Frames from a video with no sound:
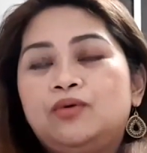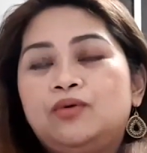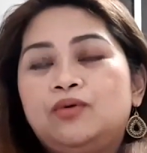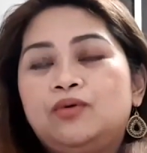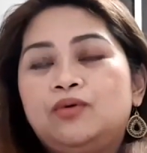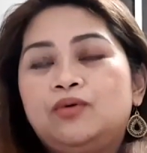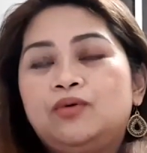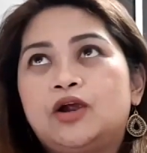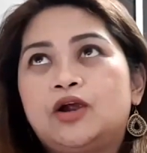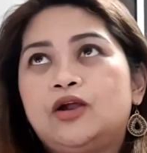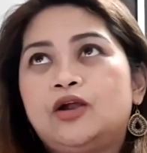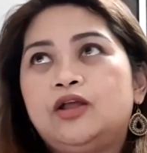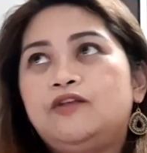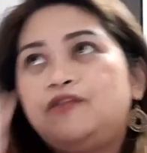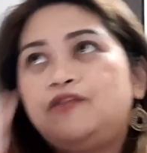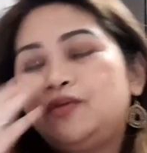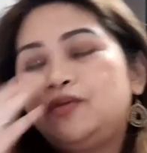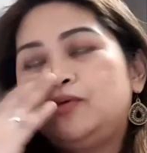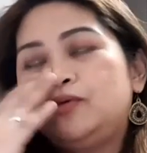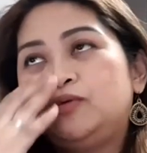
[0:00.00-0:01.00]
or
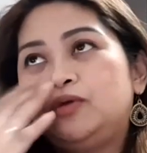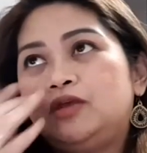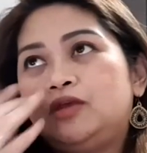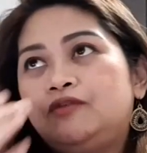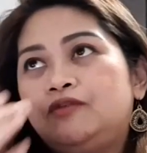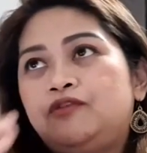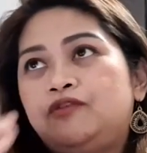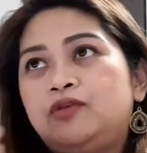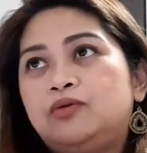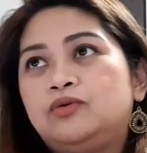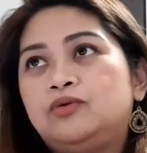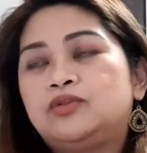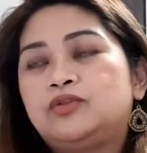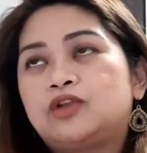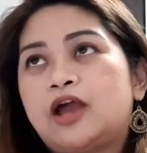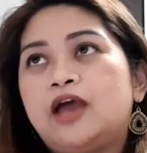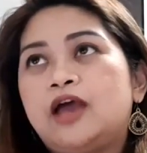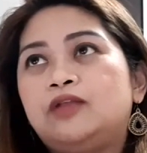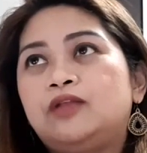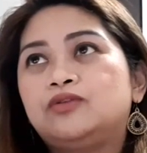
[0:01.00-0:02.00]
if you
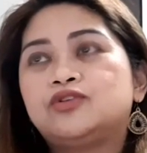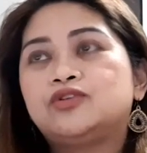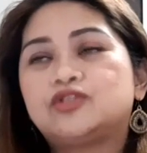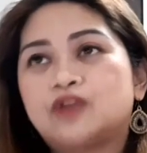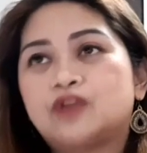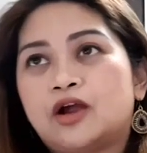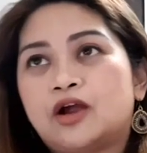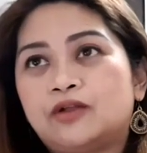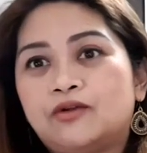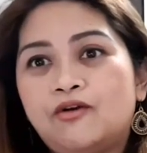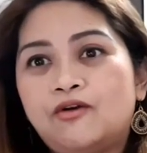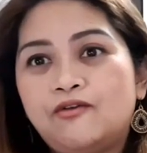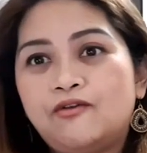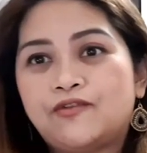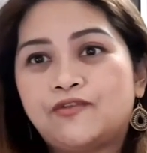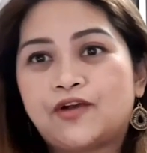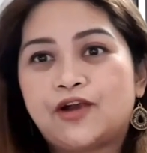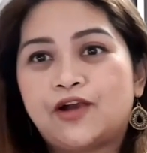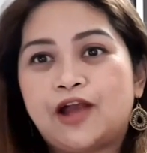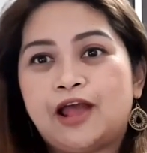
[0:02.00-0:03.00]
try to start
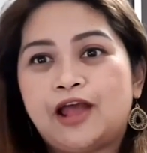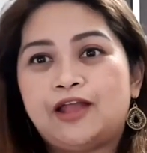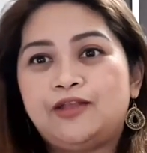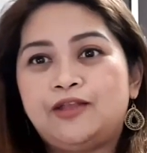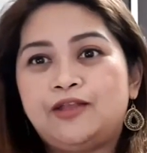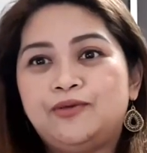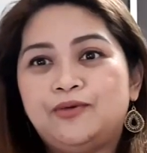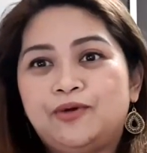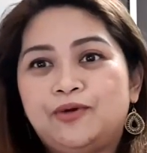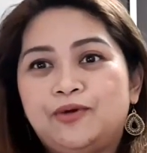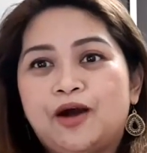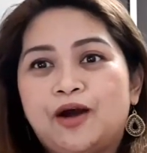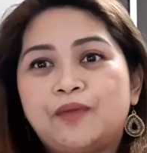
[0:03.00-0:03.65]
over and you